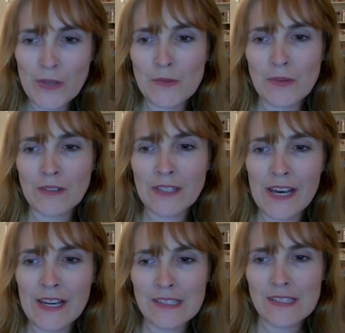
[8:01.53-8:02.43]

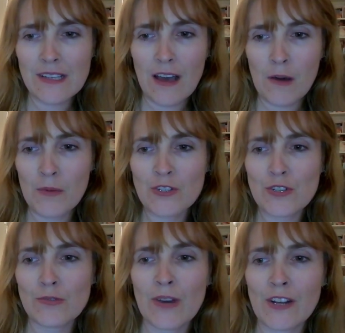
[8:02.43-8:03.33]
realize how
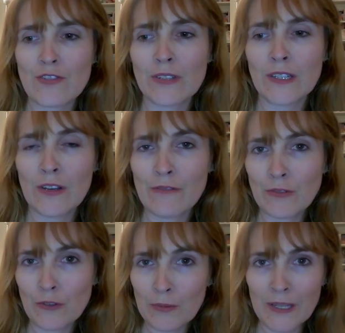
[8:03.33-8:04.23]
much you actually love a
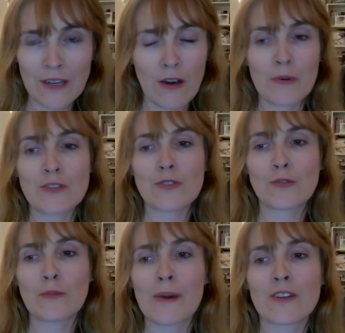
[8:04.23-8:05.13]
group, like how much a
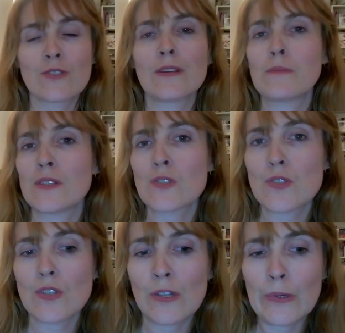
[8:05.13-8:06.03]
group actually
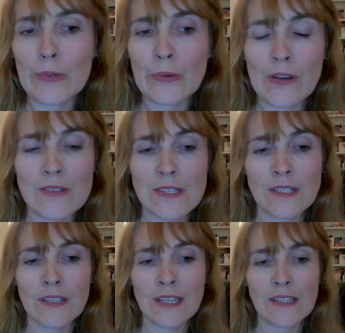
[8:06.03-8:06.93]
means to you
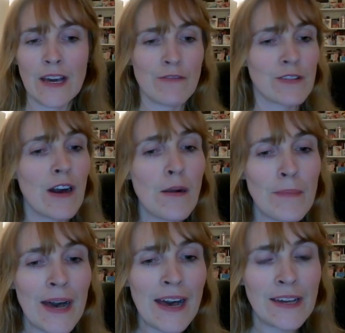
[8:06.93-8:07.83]
until like they have a
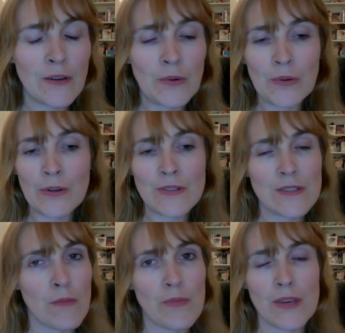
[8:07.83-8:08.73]
comeback or
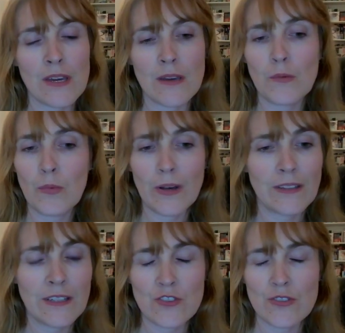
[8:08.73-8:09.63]
something. Well,
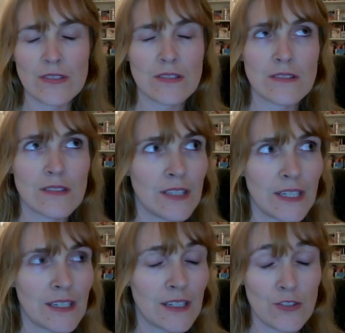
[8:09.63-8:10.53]
it
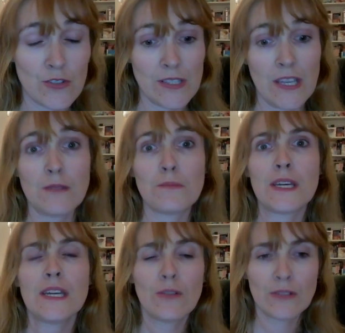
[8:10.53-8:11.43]
just hit
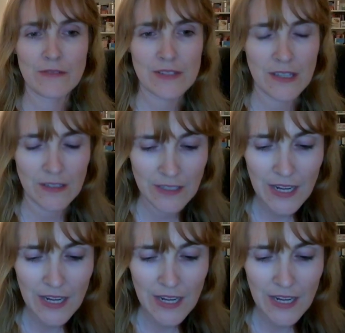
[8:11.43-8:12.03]
me all of a sudden.